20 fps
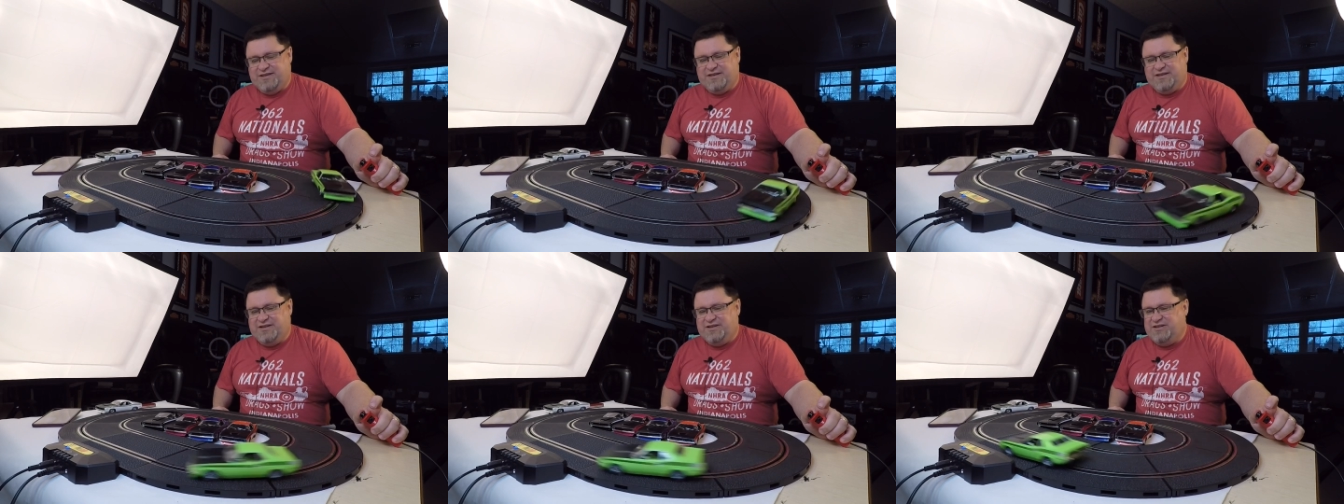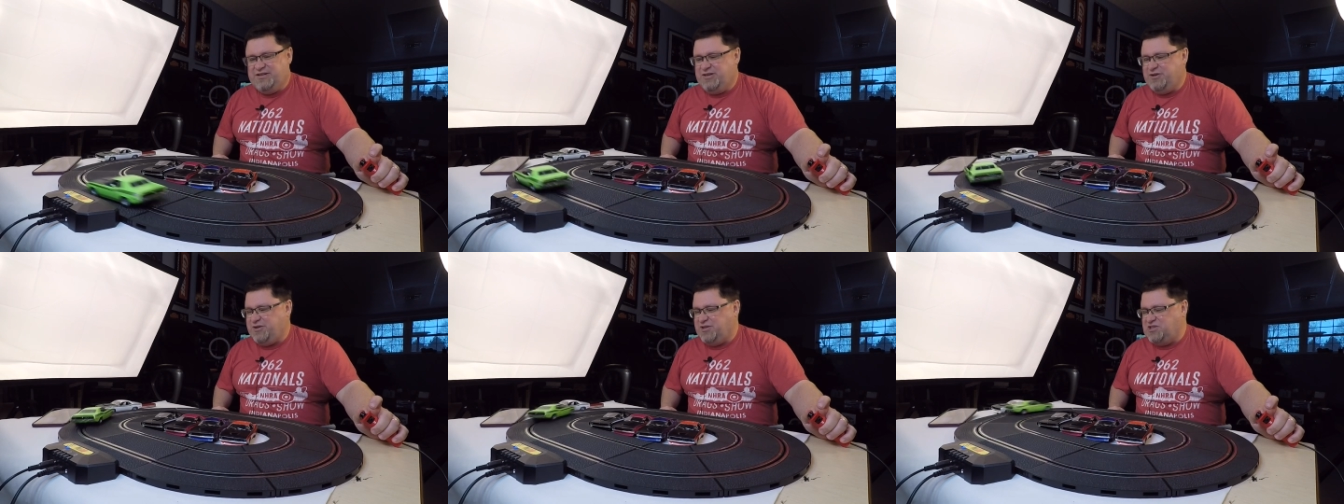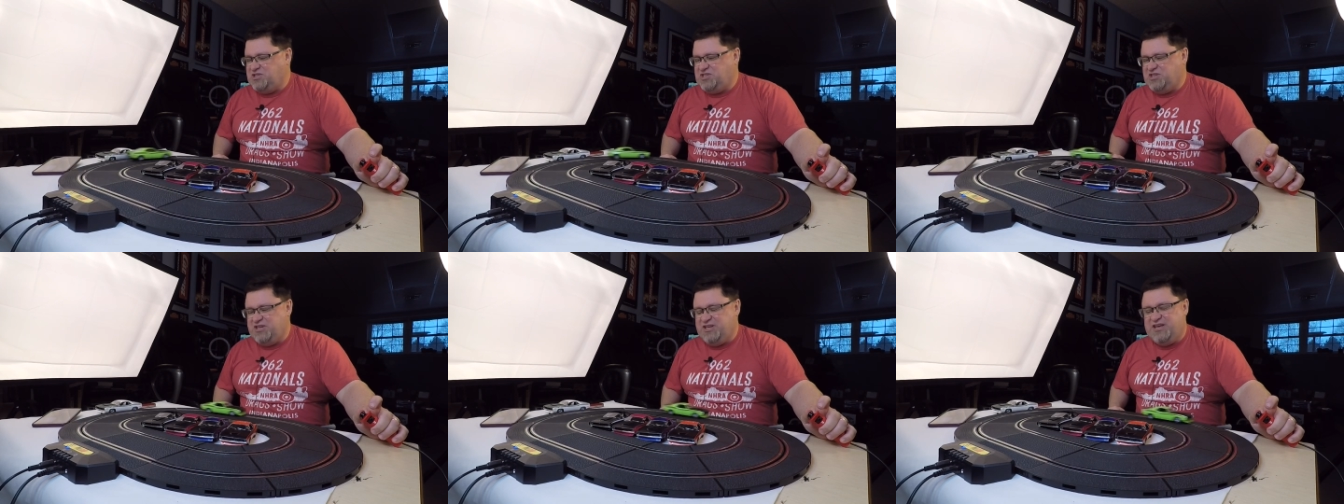You can
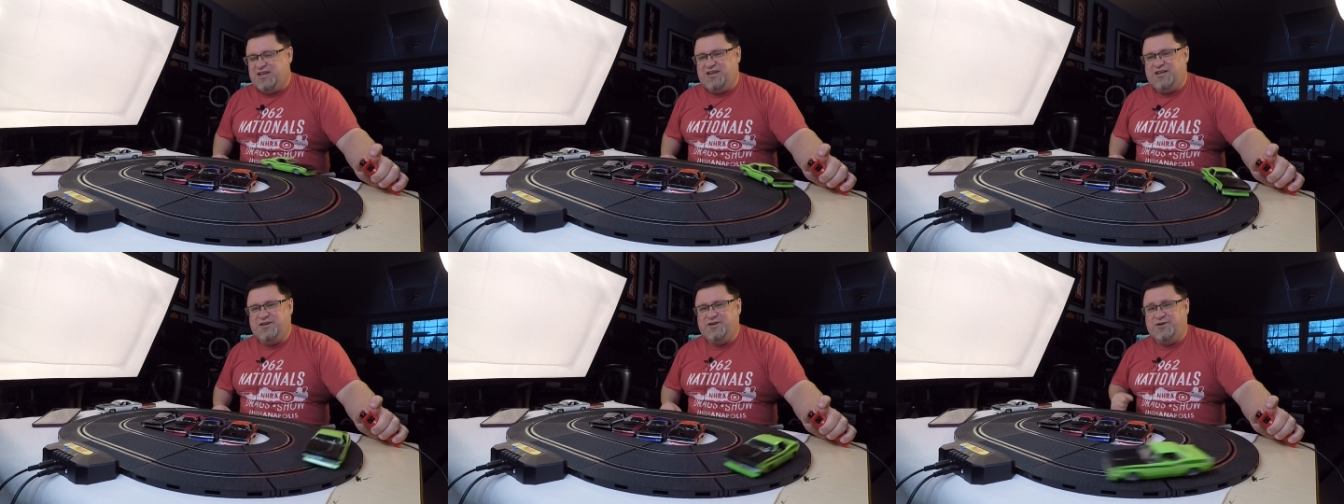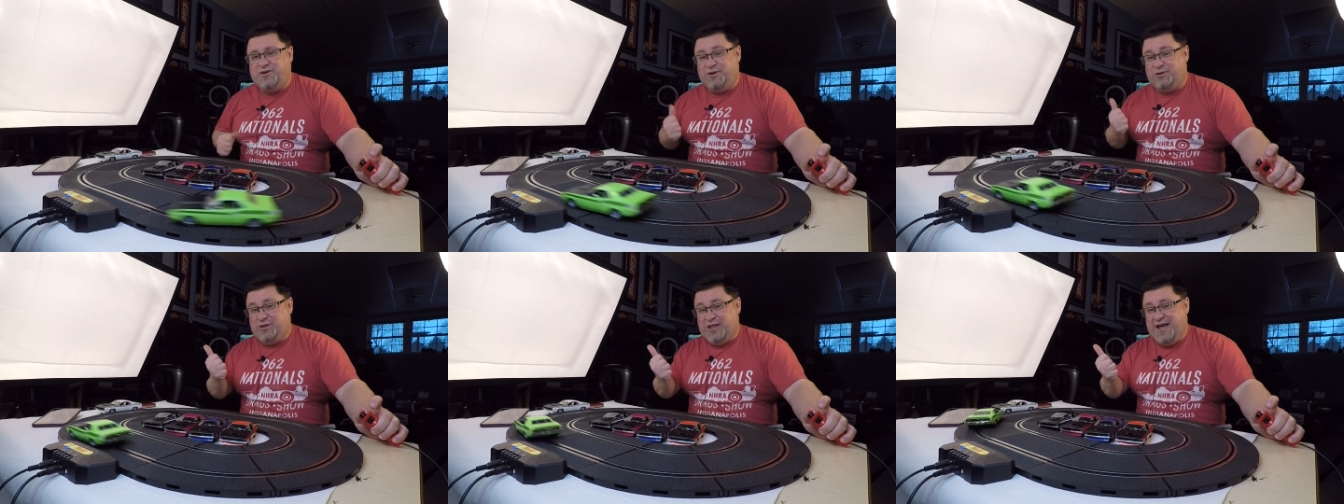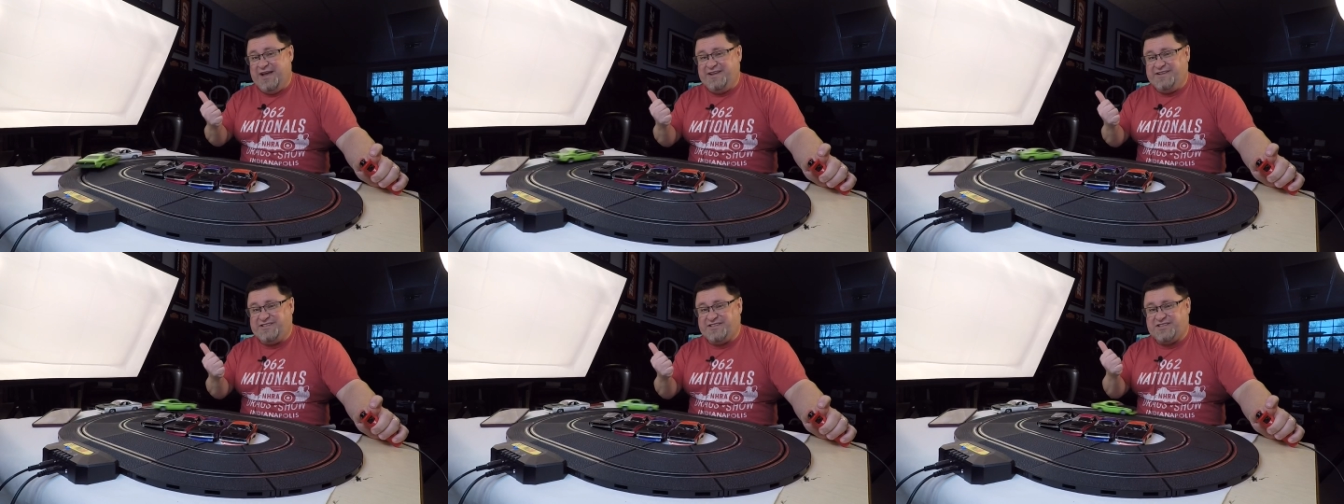see no
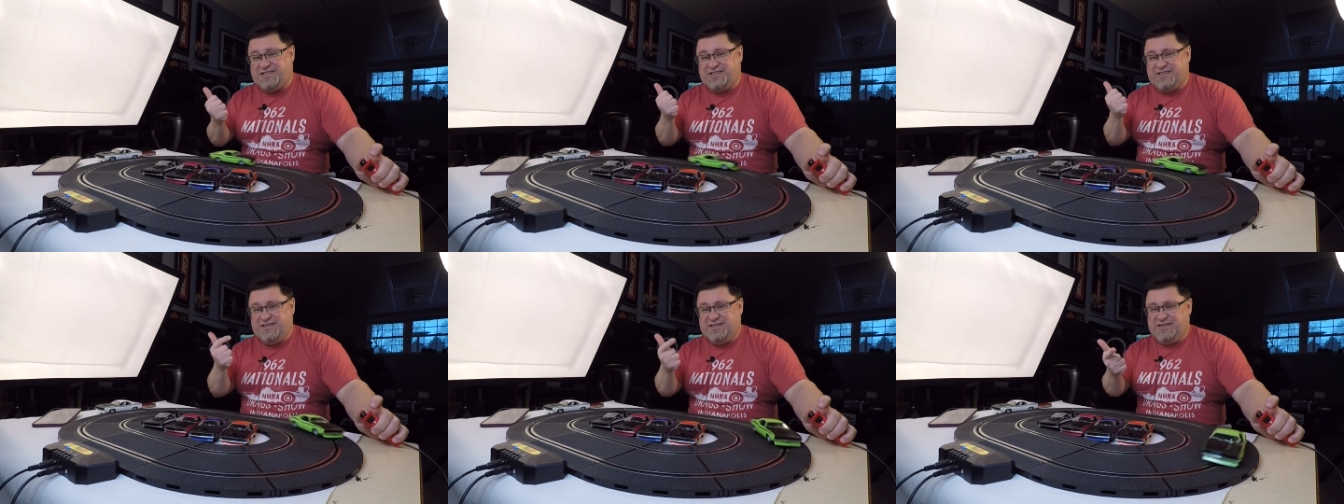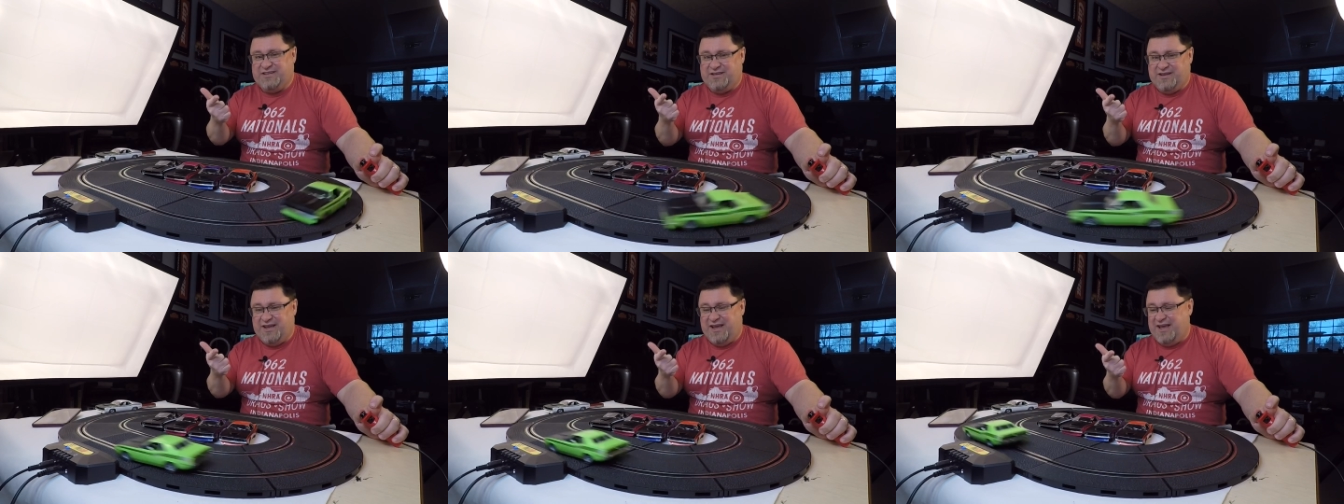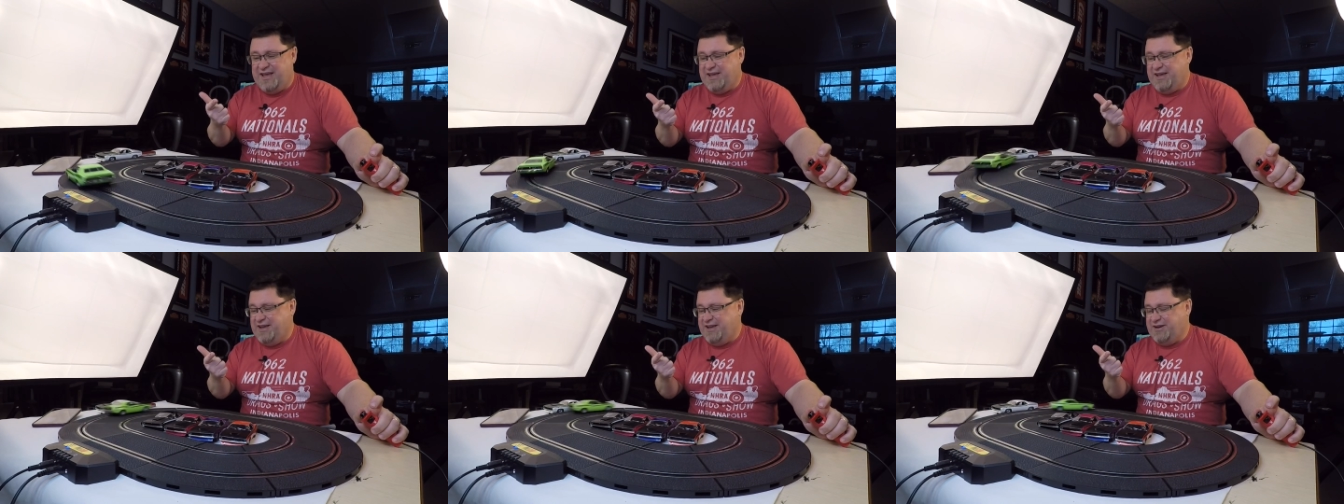lights
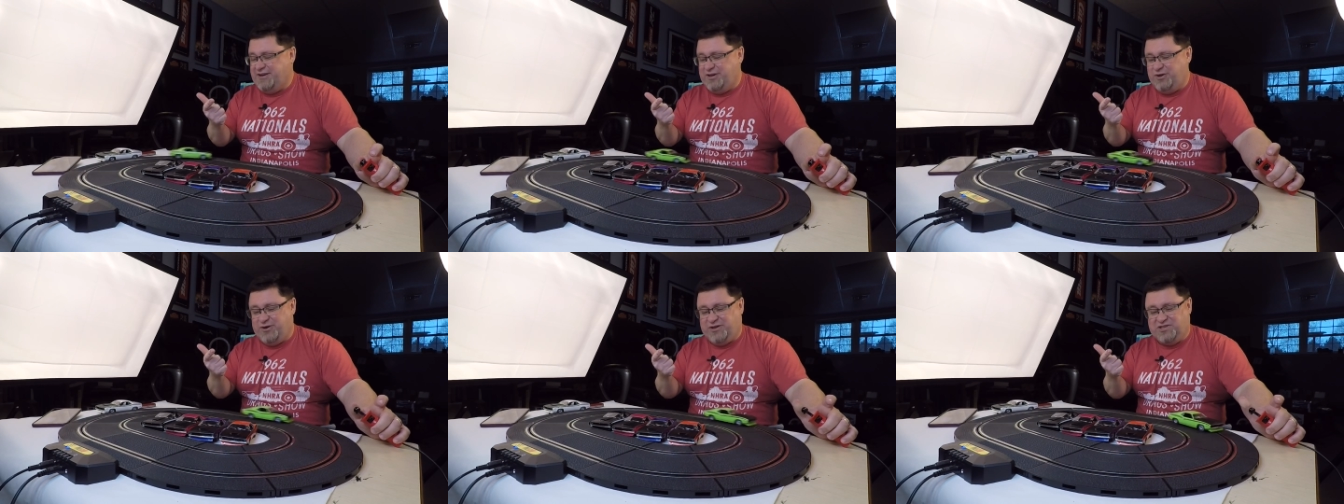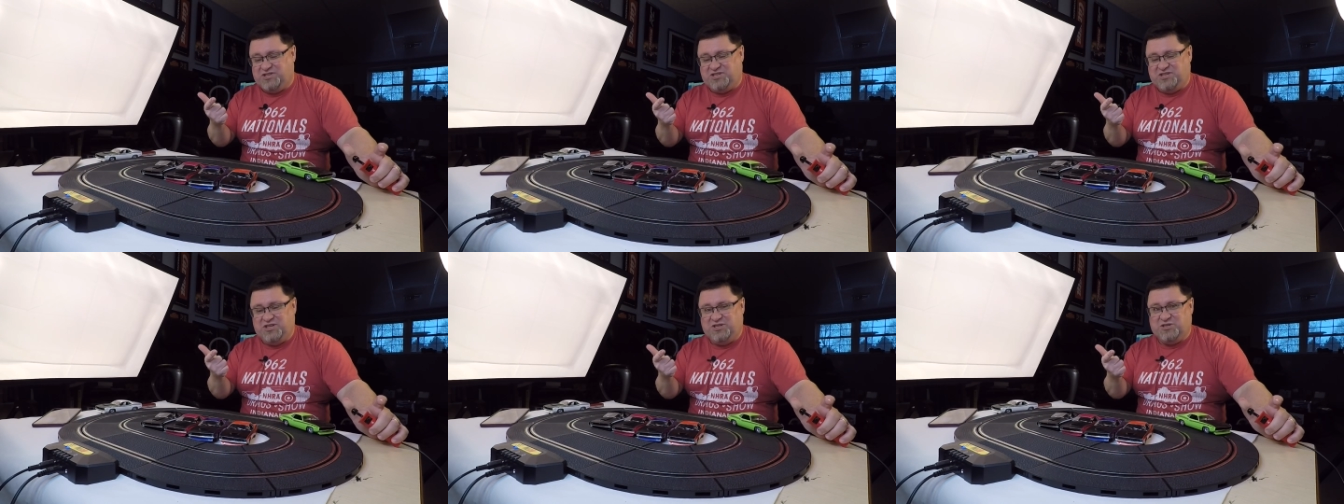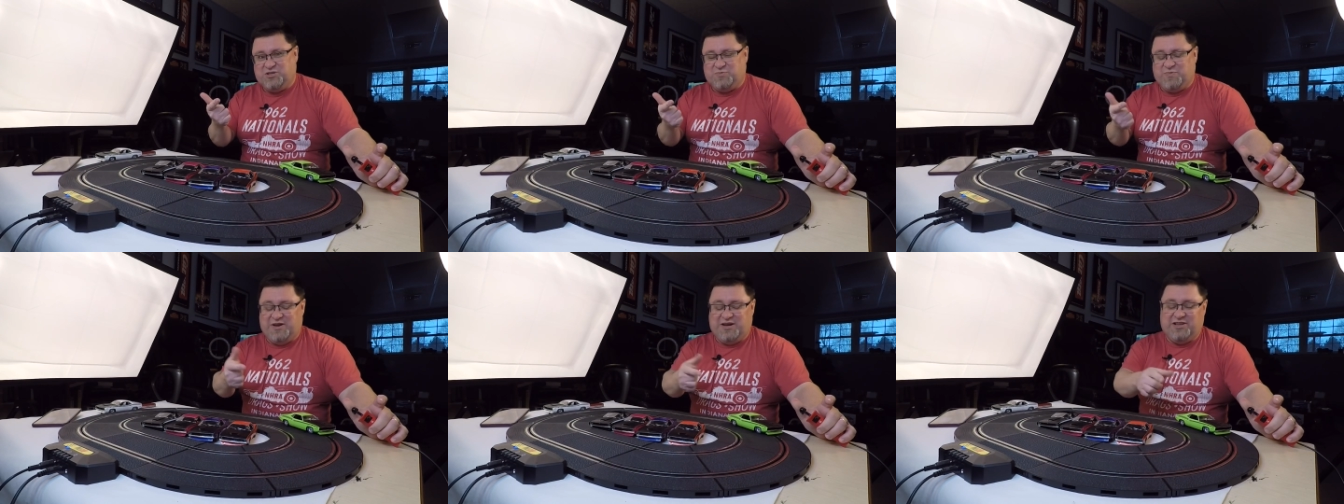and you can see the
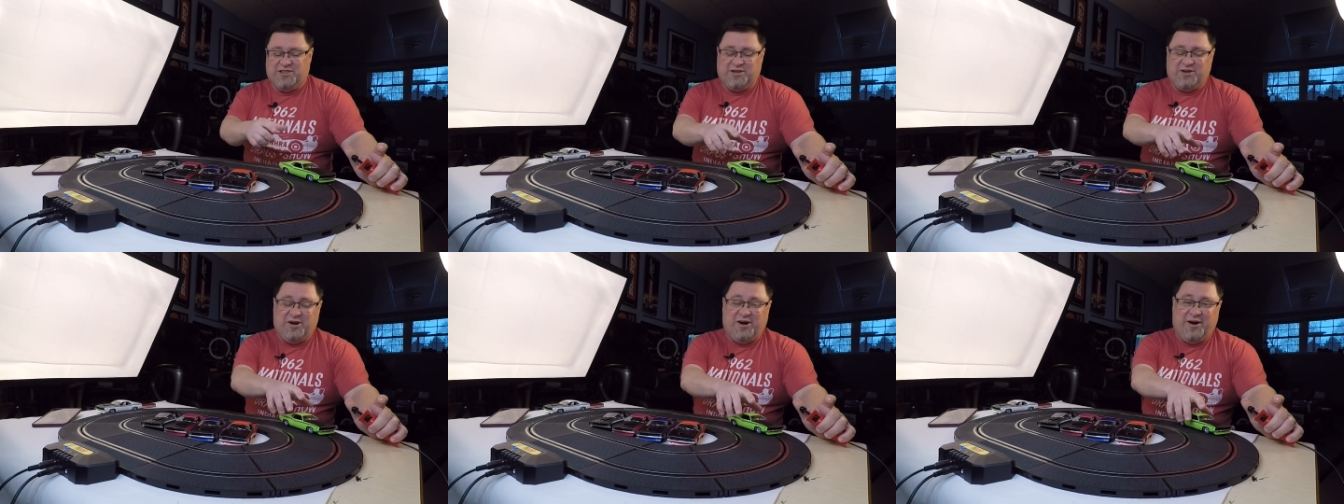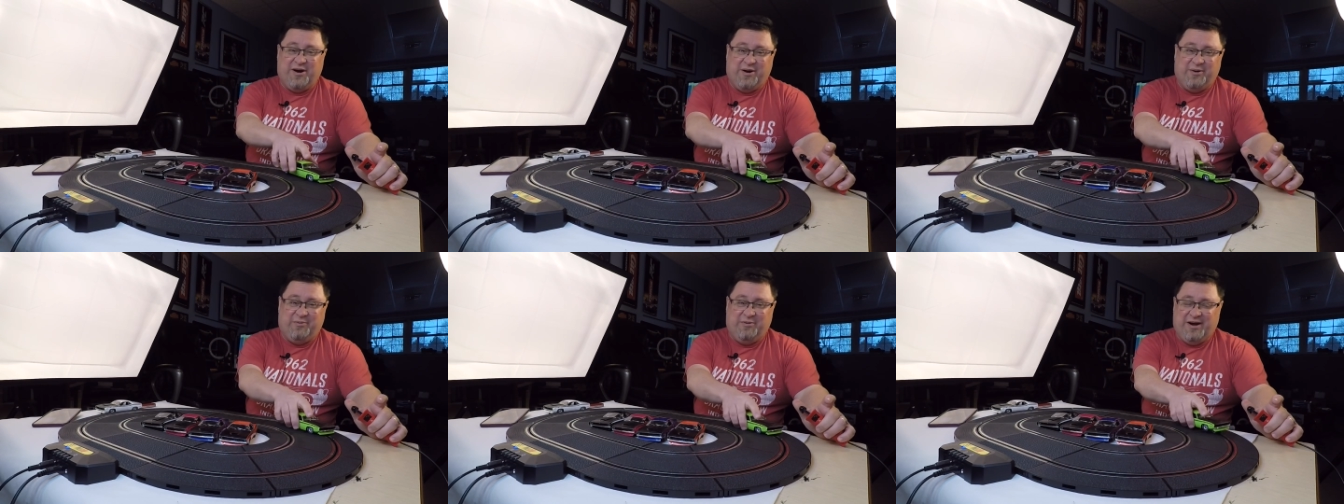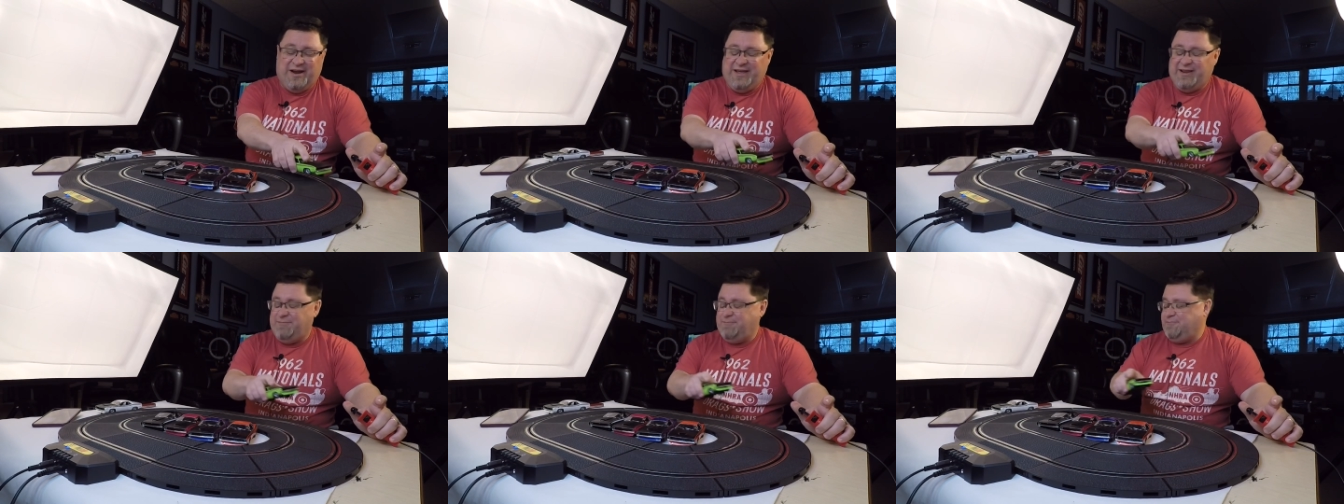speed of the car,
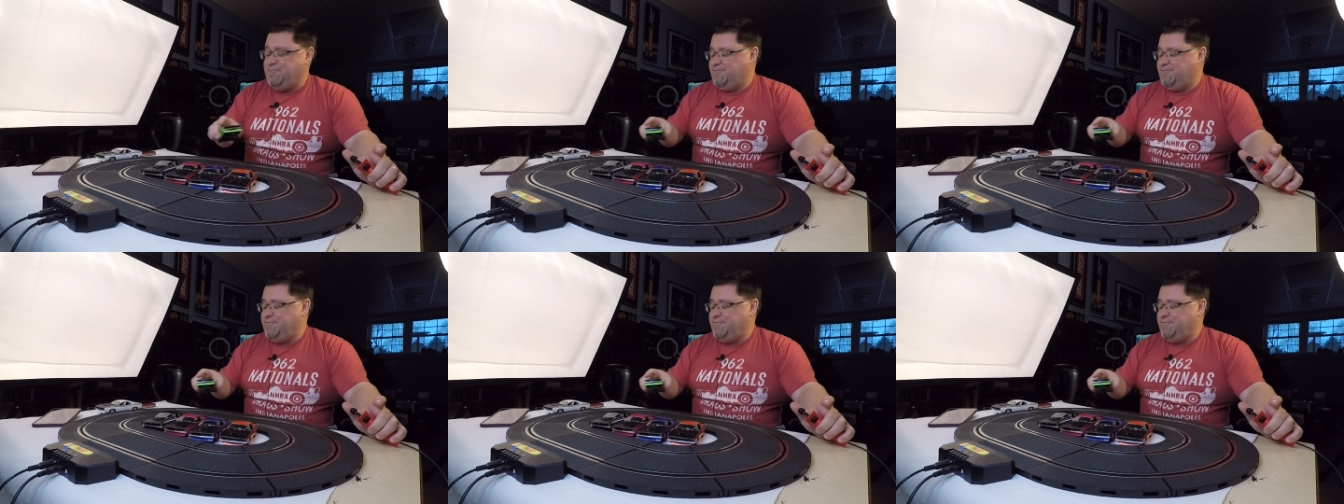right?